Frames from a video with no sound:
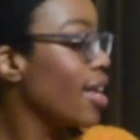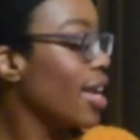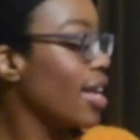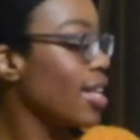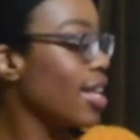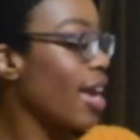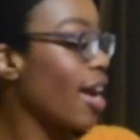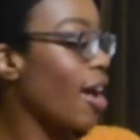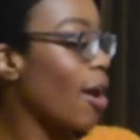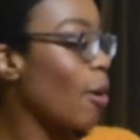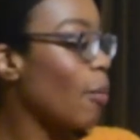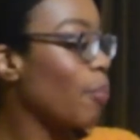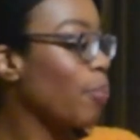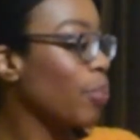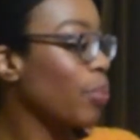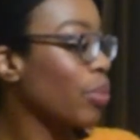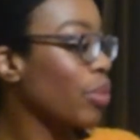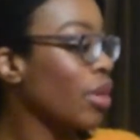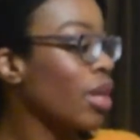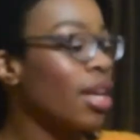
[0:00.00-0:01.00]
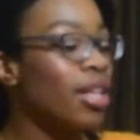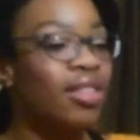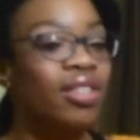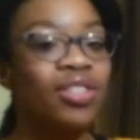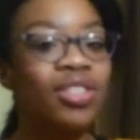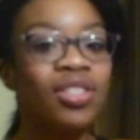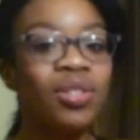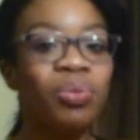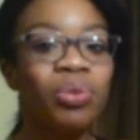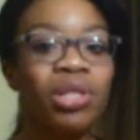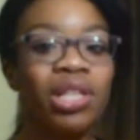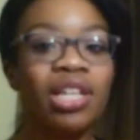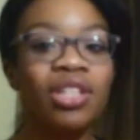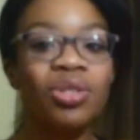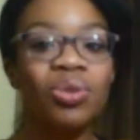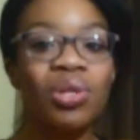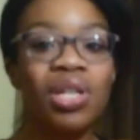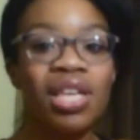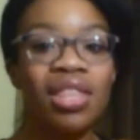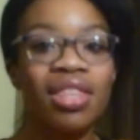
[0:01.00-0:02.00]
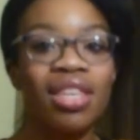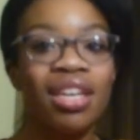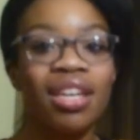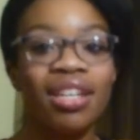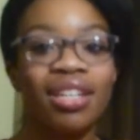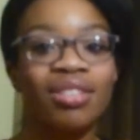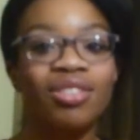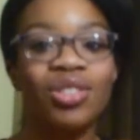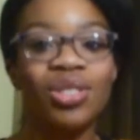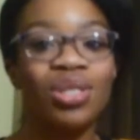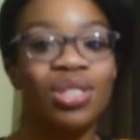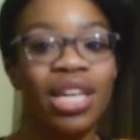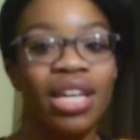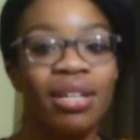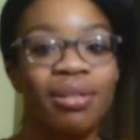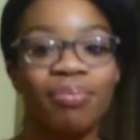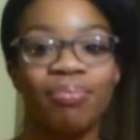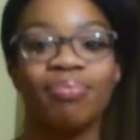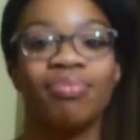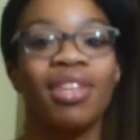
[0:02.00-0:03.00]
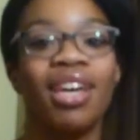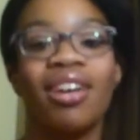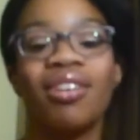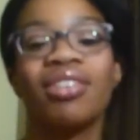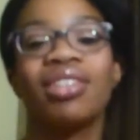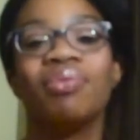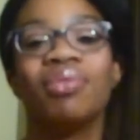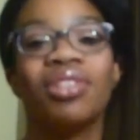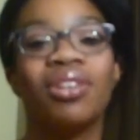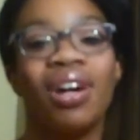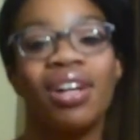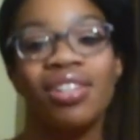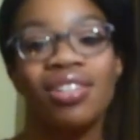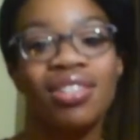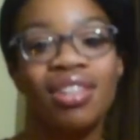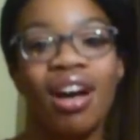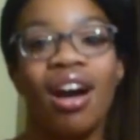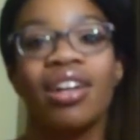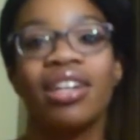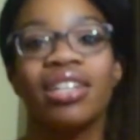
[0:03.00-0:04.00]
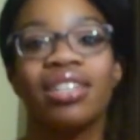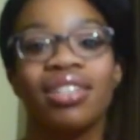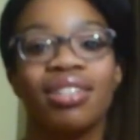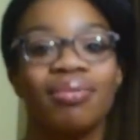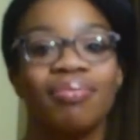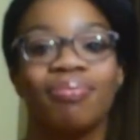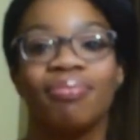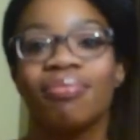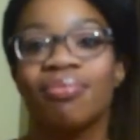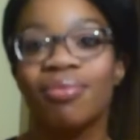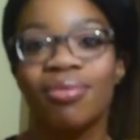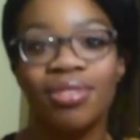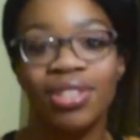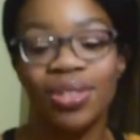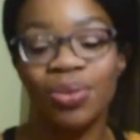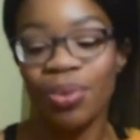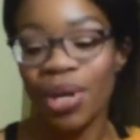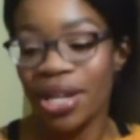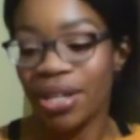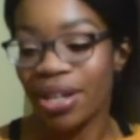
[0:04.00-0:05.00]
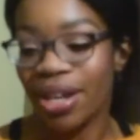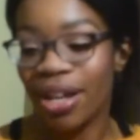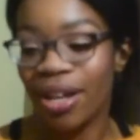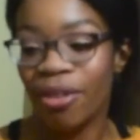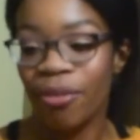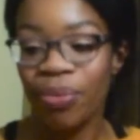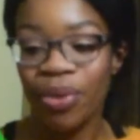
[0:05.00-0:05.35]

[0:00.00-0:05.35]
And yeah, this doesn't really do anything, just like, I don't even know, I just got it, because why not?